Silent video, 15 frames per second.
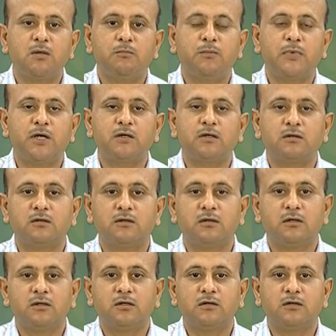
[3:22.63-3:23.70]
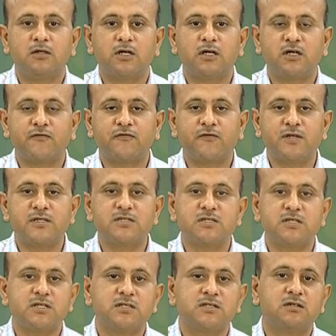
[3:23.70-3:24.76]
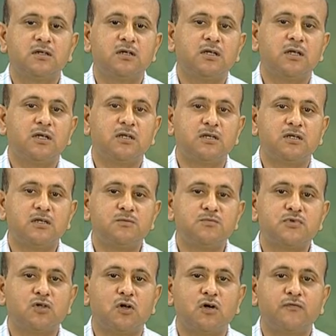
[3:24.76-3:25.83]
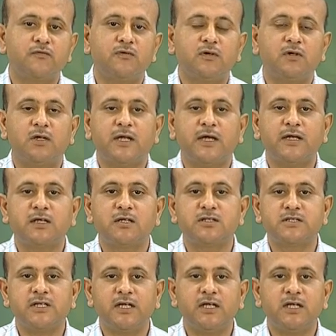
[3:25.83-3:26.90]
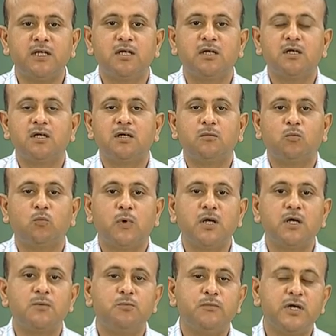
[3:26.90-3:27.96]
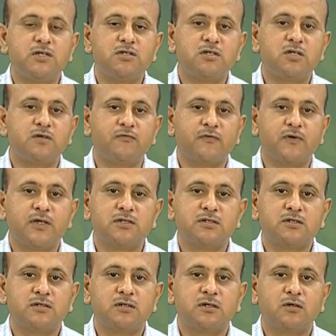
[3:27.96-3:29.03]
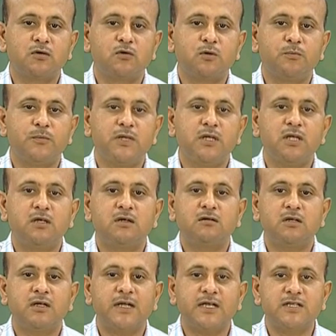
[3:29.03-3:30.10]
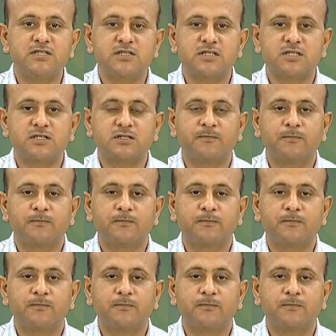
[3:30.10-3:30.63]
but there are differences in terms of like say one major difference could be the lenses.